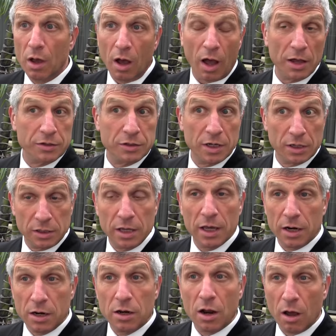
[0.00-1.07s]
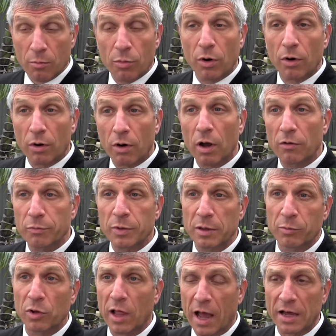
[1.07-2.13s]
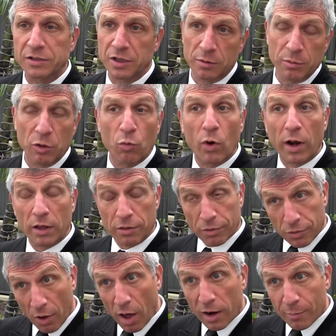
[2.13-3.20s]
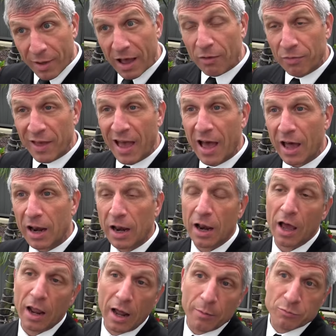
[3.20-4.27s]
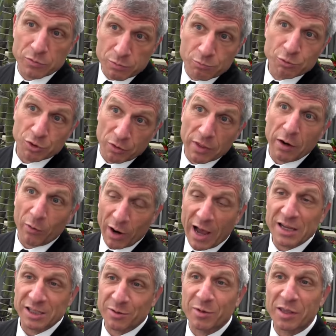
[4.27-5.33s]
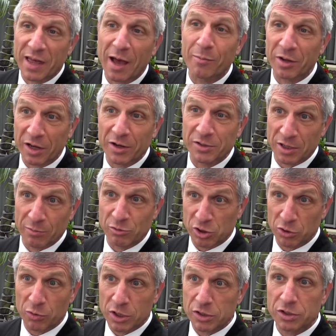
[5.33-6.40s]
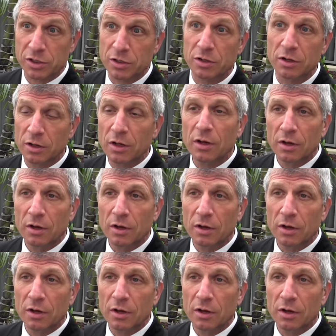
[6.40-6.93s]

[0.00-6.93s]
I did get a number of people asking me what I thought about that, and I'm sure they were asking me that because I'm Jewish, and